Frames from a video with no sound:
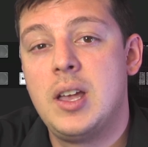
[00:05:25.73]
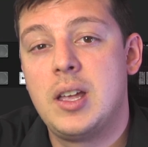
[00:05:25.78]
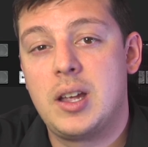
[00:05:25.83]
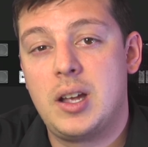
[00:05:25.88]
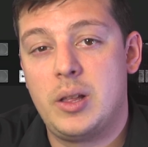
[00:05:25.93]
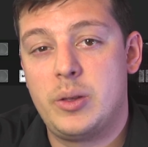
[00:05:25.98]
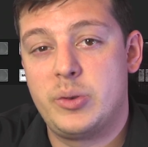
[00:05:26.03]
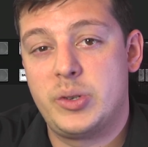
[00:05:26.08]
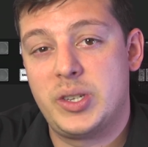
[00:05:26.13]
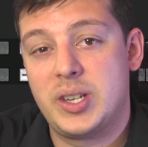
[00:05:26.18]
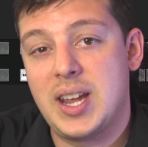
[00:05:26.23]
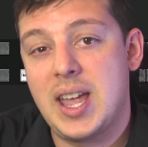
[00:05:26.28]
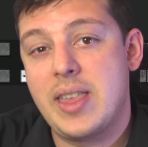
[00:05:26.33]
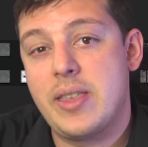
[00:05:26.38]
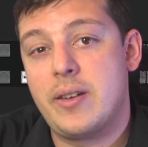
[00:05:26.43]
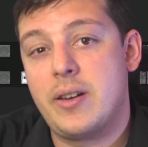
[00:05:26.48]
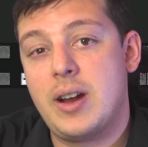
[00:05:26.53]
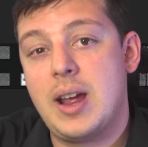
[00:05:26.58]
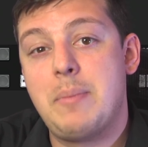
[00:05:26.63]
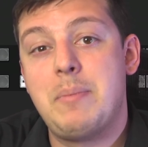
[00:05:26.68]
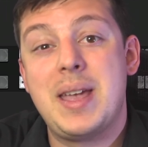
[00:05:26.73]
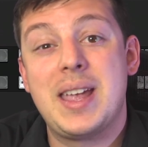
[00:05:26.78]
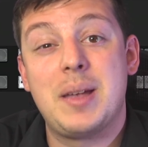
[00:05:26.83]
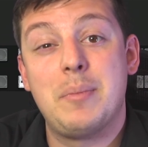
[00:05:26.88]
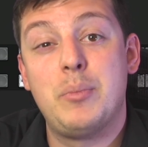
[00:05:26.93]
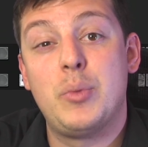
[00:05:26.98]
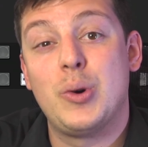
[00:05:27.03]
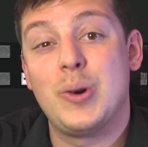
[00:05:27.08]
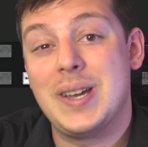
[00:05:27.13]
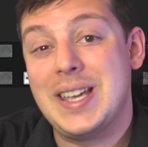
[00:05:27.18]
colors together and make them
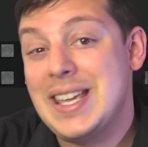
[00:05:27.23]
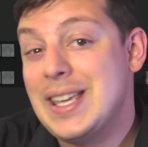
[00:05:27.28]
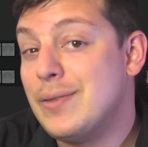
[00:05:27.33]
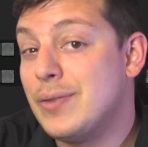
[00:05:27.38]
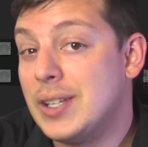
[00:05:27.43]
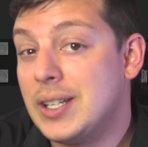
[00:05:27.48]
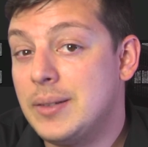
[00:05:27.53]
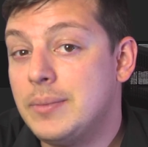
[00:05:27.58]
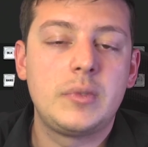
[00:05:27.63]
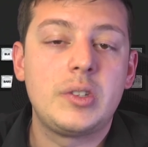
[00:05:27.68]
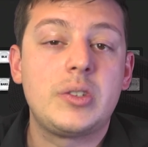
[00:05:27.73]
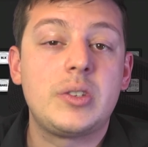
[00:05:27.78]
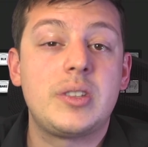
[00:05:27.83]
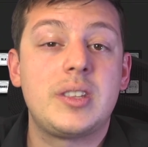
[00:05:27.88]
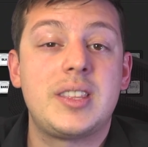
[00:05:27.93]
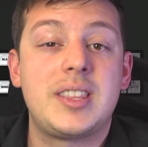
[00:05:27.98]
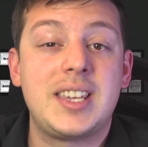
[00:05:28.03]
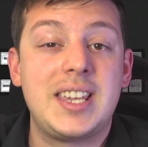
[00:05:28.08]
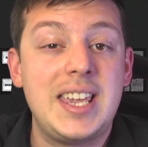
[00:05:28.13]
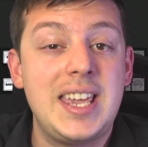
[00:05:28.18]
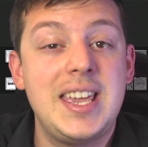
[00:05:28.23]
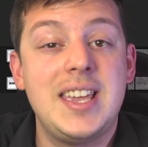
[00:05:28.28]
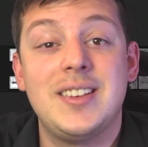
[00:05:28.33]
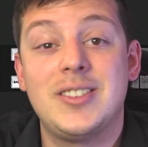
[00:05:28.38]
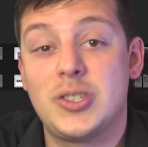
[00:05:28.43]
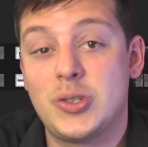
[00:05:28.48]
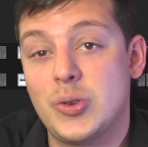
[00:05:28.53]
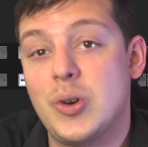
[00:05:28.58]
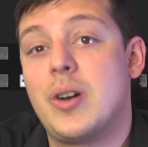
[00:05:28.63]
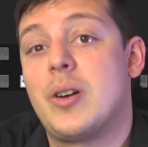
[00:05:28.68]
more even so that the key is
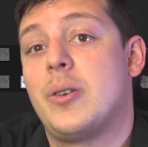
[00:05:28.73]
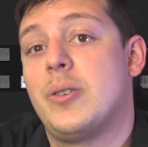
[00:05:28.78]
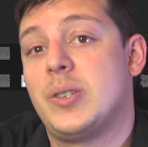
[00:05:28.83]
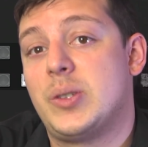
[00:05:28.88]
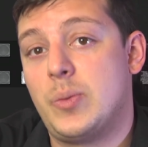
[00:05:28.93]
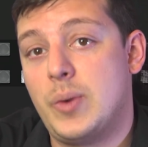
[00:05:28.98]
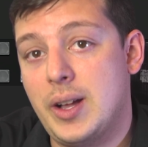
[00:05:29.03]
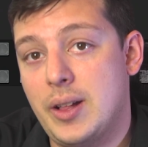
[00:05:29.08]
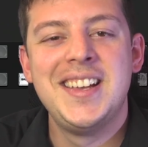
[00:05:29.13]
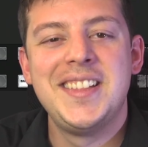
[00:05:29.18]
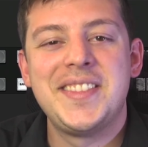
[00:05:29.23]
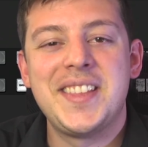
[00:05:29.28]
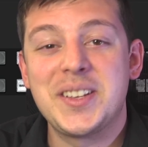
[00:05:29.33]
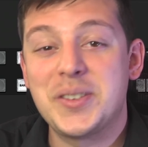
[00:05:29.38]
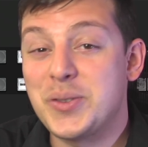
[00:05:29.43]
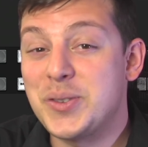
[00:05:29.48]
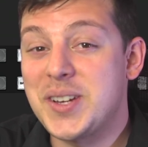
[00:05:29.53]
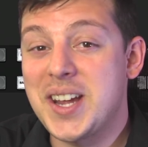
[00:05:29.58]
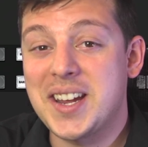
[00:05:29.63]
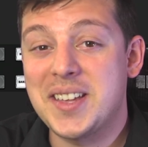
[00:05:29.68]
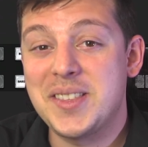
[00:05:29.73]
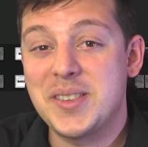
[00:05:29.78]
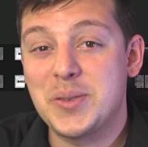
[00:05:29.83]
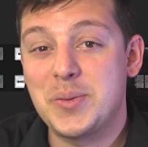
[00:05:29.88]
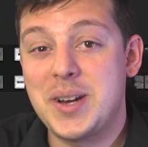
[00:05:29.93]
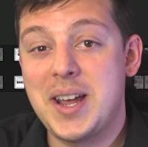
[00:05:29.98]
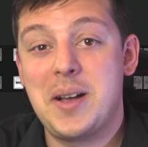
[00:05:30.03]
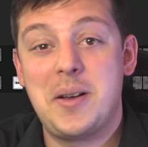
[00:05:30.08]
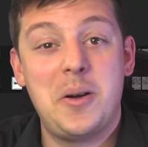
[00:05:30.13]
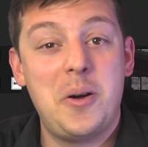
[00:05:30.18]
stronger as well. Thanks for checking this
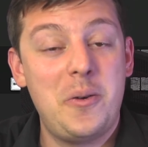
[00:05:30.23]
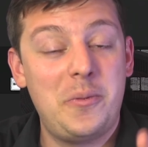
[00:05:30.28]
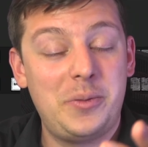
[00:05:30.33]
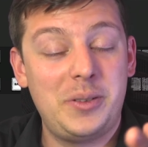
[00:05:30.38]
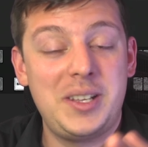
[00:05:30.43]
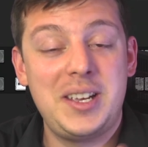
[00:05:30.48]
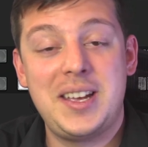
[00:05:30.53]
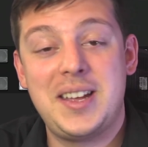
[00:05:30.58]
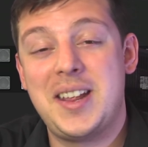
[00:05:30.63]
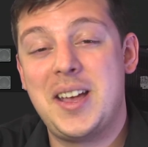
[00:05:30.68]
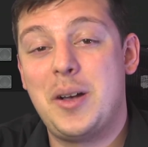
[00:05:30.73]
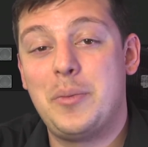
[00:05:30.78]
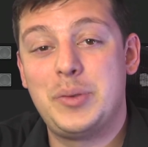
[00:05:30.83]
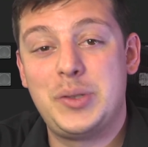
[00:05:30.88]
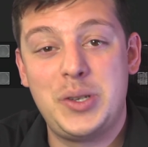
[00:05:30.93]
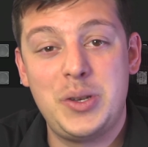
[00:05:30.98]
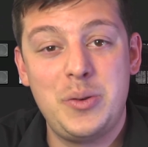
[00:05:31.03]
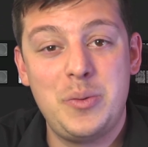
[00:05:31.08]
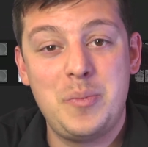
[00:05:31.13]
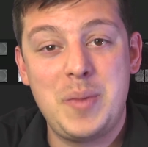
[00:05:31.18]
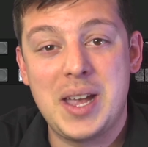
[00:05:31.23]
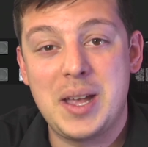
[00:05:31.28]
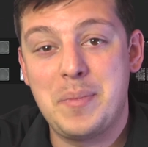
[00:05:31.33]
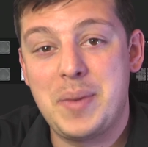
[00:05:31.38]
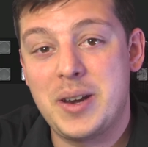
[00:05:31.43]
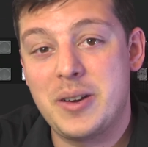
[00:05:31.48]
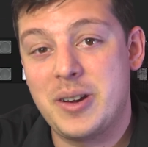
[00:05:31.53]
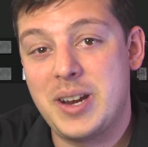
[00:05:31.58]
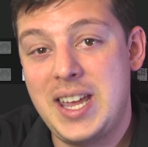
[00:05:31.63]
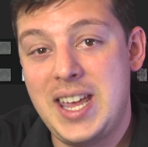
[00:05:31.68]
one out. Hopefully it helps you make a
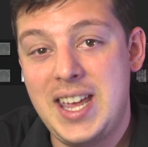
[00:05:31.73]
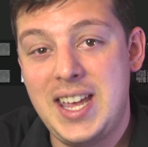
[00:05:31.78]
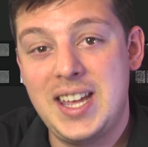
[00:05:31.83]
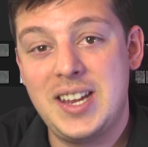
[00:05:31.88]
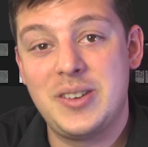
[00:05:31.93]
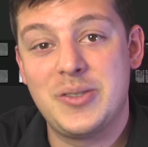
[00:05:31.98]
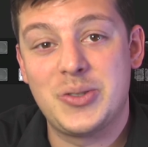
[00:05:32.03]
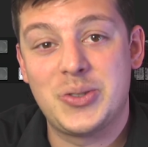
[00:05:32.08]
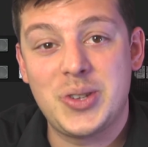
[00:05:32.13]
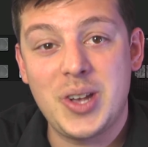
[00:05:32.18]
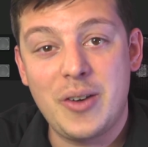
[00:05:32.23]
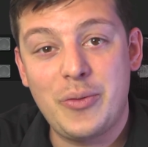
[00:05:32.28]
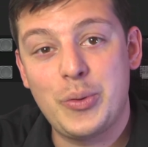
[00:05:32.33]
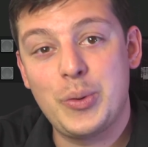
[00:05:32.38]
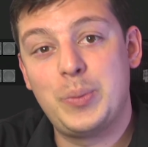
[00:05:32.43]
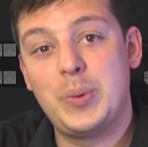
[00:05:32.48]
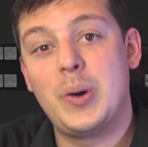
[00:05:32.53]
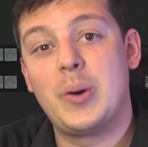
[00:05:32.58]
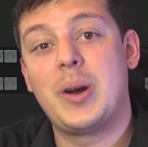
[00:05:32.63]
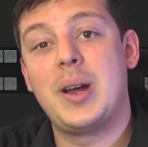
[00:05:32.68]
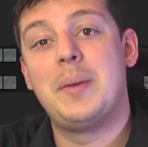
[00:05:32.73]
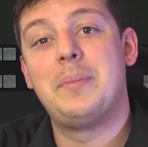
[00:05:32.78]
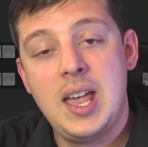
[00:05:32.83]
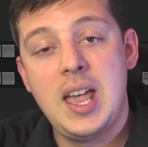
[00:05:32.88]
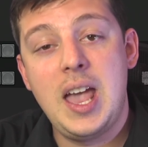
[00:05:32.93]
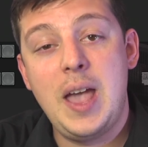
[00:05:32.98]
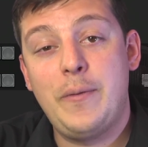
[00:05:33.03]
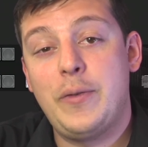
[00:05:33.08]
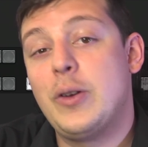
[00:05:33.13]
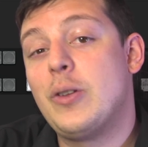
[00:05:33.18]
better key in your software program.
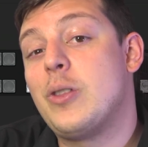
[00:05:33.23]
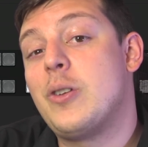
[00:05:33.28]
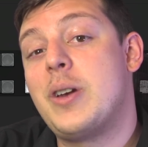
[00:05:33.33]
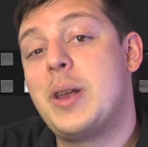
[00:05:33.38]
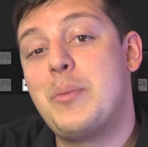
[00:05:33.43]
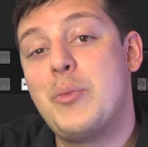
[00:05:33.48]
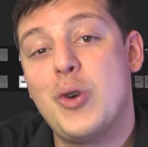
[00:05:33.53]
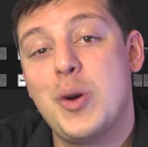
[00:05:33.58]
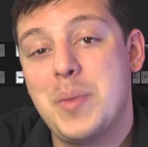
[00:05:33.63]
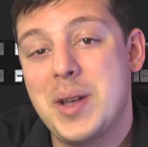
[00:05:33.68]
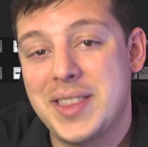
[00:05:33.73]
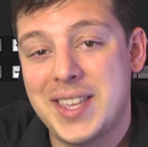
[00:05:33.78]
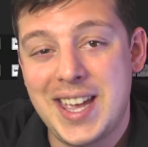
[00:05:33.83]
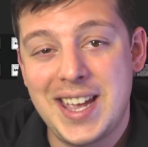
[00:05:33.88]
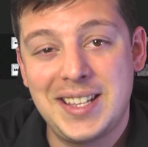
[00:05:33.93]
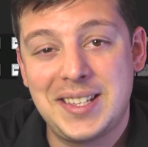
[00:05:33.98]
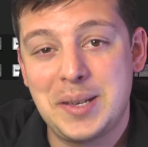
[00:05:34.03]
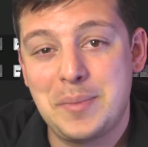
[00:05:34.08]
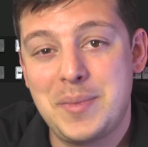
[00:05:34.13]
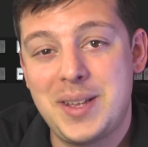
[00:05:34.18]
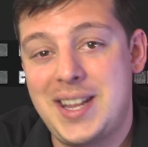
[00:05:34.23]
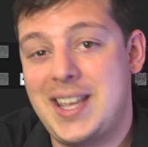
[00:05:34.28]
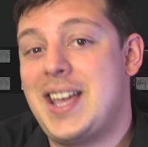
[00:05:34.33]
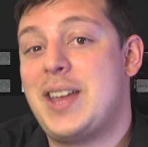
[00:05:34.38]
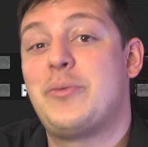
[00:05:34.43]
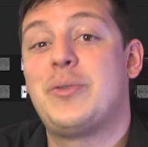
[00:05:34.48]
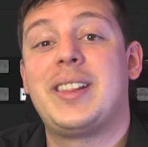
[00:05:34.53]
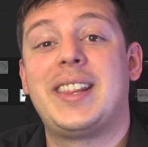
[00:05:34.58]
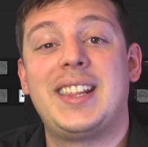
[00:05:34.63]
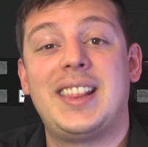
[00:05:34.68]
If you're learning more about the ATEM Mini
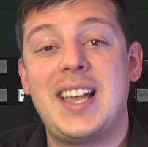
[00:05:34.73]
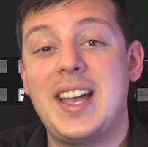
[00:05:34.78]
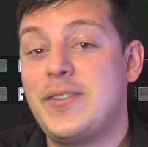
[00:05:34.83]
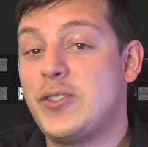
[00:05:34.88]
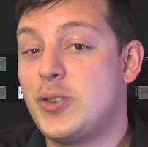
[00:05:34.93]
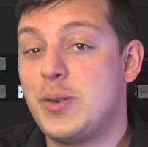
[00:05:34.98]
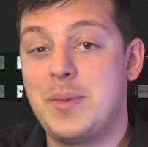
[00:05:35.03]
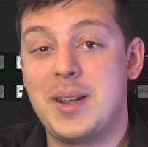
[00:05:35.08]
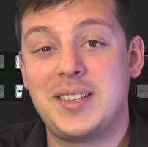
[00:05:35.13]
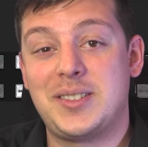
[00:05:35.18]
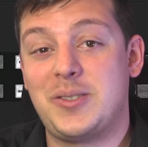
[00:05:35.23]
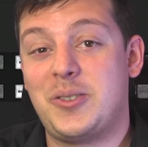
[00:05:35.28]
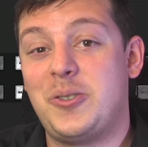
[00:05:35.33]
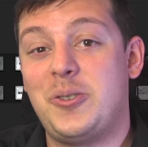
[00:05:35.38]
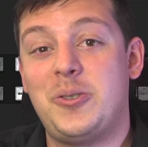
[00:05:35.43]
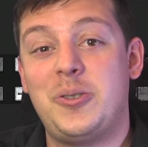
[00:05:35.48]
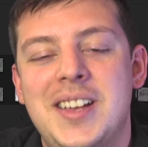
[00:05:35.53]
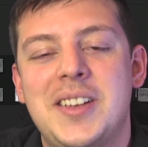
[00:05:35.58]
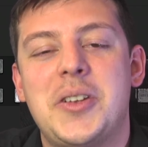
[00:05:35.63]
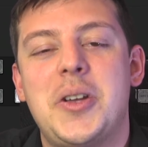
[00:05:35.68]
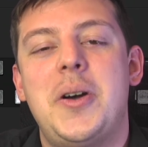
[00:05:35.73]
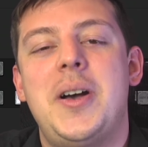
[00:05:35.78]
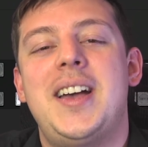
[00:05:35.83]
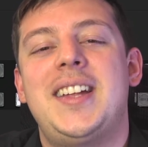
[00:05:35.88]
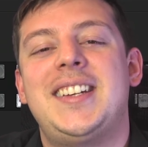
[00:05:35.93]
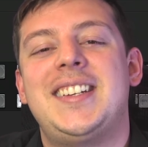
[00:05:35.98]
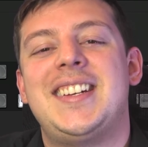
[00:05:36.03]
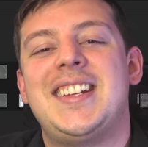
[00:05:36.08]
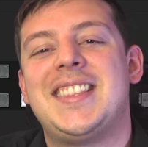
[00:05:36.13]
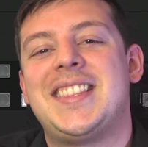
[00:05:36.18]
and really live streaming as a whole, go
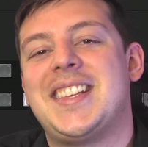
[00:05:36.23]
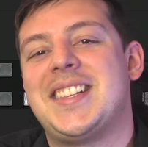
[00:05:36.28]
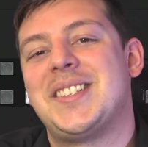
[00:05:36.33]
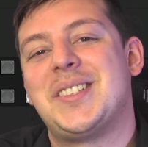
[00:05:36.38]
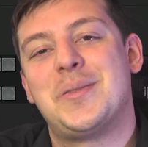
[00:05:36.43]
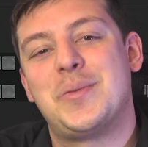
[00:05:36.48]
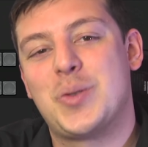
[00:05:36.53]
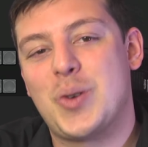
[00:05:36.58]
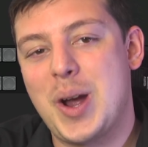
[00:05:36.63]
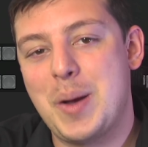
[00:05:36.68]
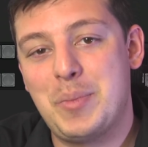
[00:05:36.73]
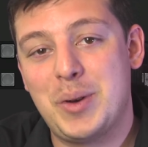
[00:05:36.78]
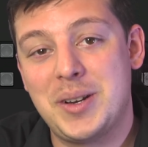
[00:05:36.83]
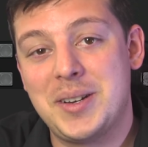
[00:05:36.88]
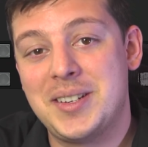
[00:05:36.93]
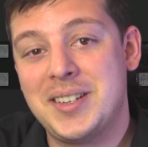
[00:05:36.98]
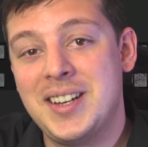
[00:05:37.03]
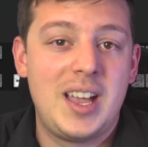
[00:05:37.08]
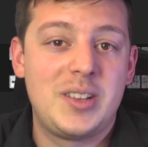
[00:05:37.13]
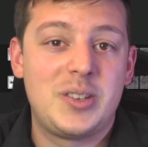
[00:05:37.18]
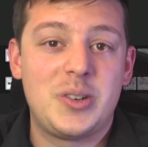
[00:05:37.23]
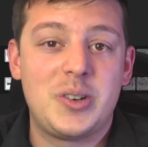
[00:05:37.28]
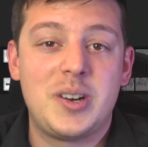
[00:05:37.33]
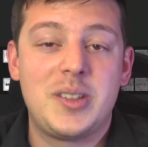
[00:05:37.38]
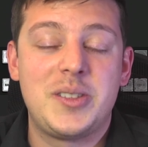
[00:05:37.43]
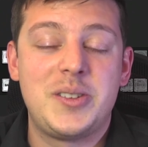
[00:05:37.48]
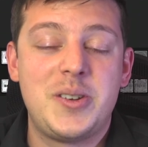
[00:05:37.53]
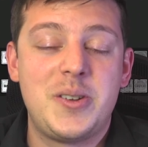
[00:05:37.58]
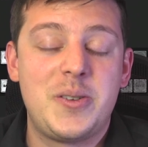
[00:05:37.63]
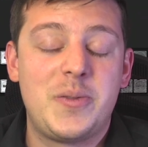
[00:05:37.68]
ahead and hit that subscribe button, turn
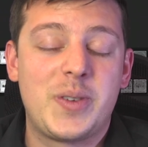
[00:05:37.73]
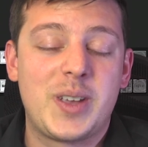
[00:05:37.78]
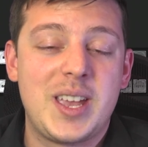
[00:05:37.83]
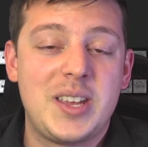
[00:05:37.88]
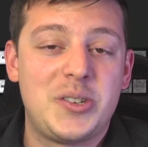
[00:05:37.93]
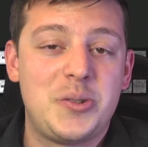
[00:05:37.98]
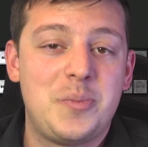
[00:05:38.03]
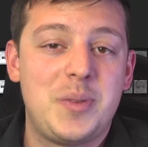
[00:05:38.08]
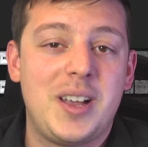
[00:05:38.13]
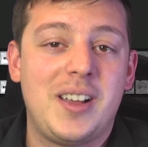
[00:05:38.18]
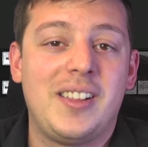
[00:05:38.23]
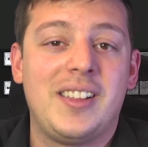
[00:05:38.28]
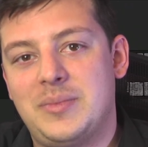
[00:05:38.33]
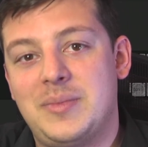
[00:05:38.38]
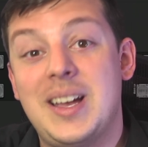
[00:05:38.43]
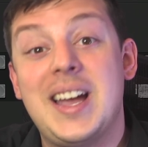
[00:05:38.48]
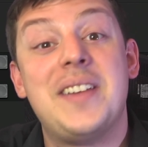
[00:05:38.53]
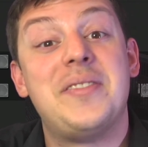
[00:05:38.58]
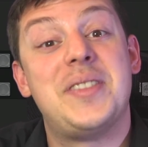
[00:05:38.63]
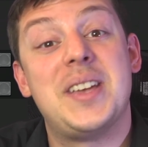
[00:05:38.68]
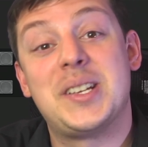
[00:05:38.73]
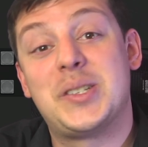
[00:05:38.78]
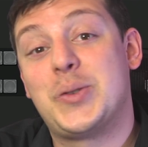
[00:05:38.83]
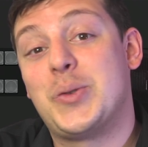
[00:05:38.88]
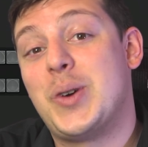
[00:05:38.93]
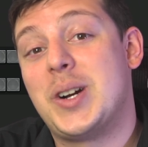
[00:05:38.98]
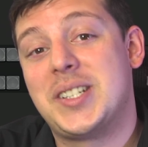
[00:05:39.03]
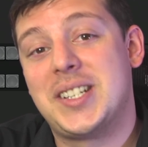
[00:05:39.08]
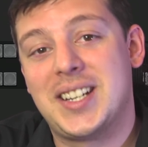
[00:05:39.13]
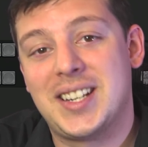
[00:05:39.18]
on the notification bell, and thanks for
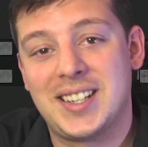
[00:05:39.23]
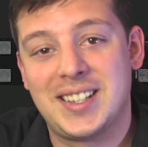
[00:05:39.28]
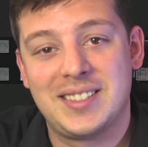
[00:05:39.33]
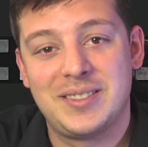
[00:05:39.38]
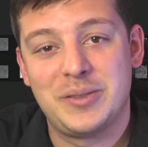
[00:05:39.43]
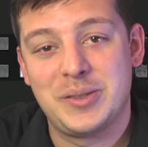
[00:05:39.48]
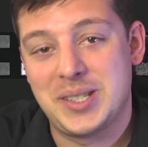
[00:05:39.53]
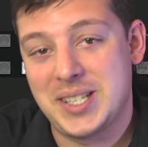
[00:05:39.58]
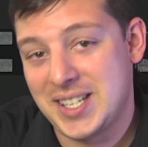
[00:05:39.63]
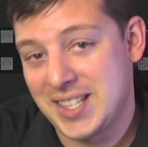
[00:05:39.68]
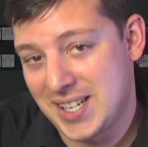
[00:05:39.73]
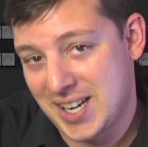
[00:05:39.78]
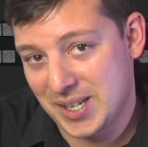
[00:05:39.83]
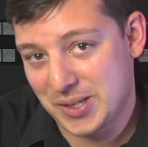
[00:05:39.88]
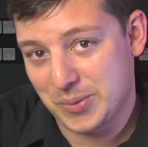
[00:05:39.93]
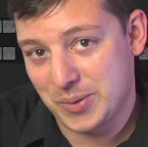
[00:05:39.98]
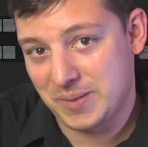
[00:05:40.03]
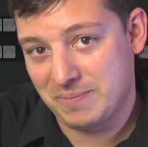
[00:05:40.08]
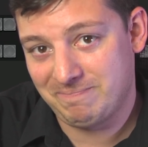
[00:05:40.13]
watching. We'll see you in the next one.